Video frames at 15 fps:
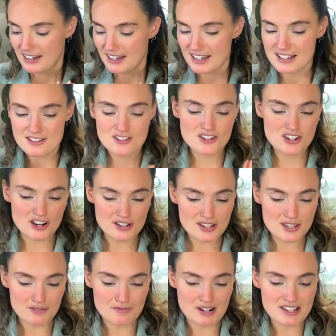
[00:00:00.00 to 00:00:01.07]
It's just
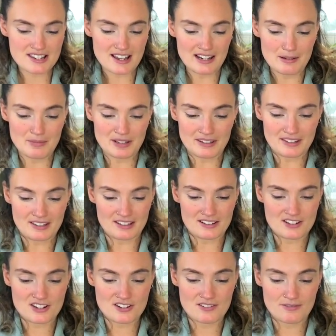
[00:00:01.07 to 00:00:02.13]
the risk element that
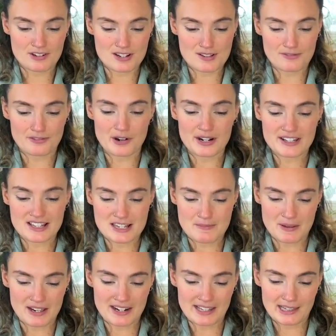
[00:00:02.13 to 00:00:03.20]
just frightens
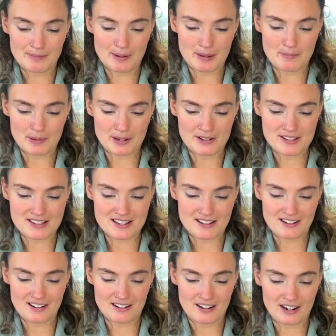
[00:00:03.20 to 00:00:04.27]
me a little bit because
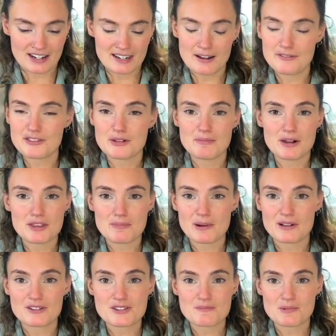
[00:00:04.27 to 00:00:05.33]
I love the mother
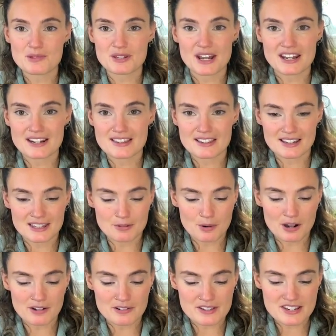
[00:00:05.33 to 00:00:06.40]
plants more than anything in the
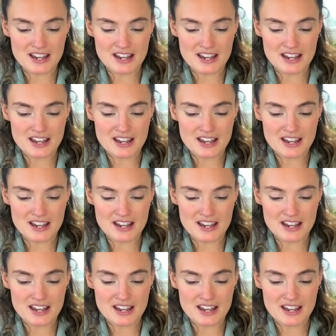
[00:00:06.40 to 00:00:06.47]
world,